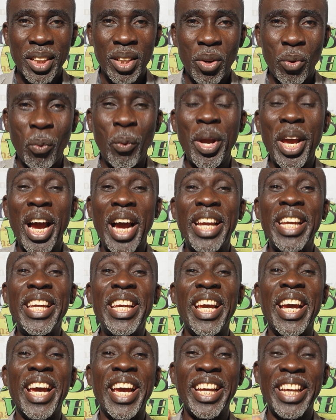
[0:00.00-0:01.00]
We are
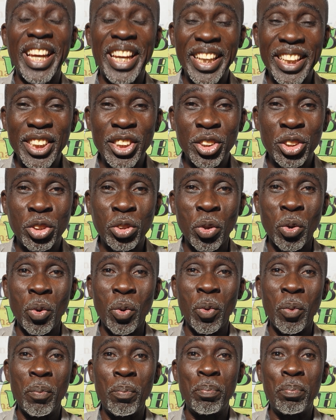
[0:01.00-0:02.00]
here again
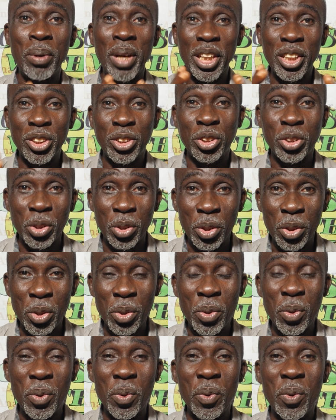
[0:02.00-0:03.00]
to bring to
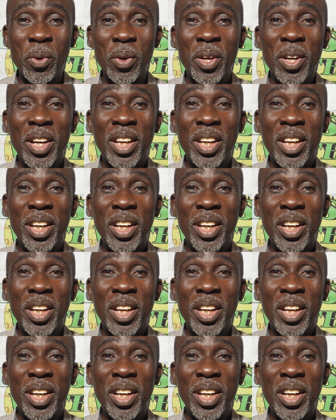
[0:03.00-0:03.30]
you